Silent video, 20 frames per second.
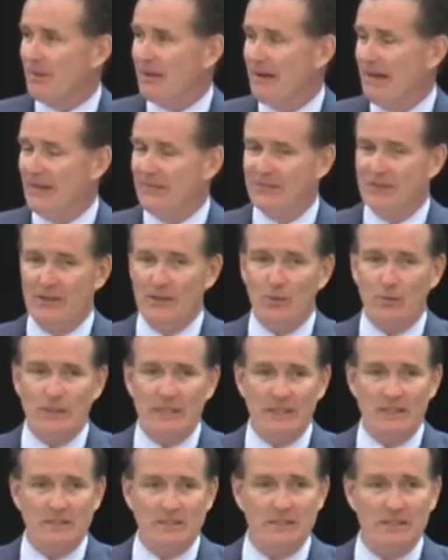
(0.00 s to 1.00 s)
I think we
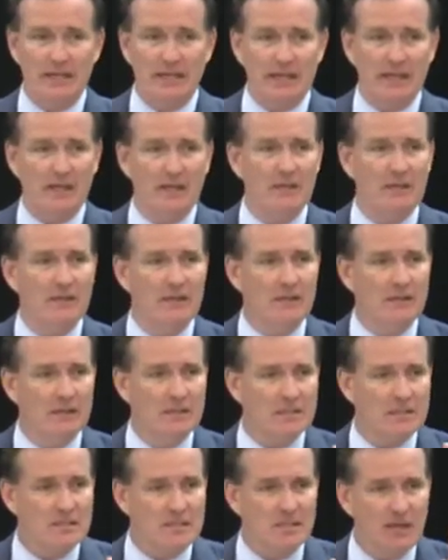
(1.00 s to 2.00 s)
can take
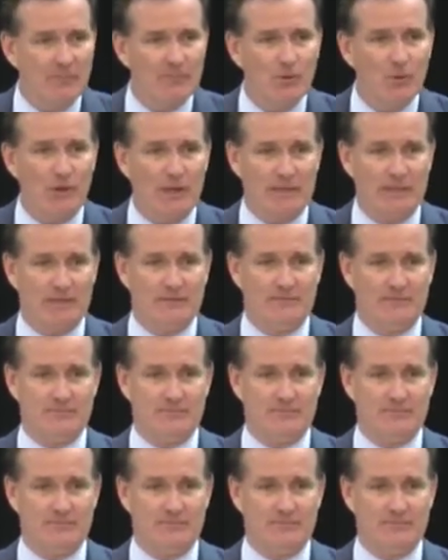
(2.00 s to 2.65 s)
some credit,